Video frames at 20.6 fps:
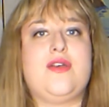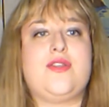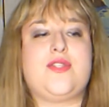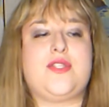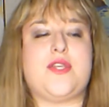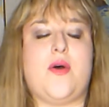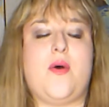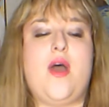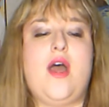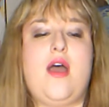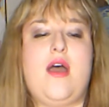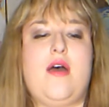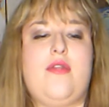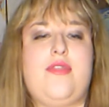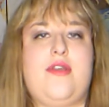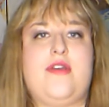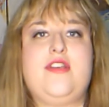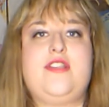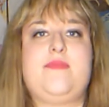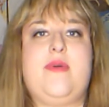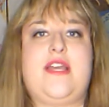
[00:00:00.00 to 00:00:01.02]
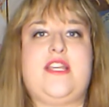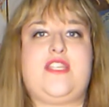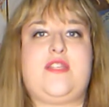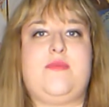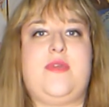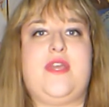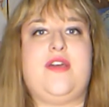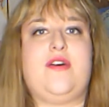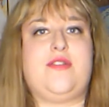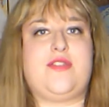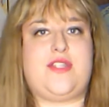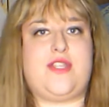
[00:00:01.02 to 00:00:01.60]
So there's my spiel.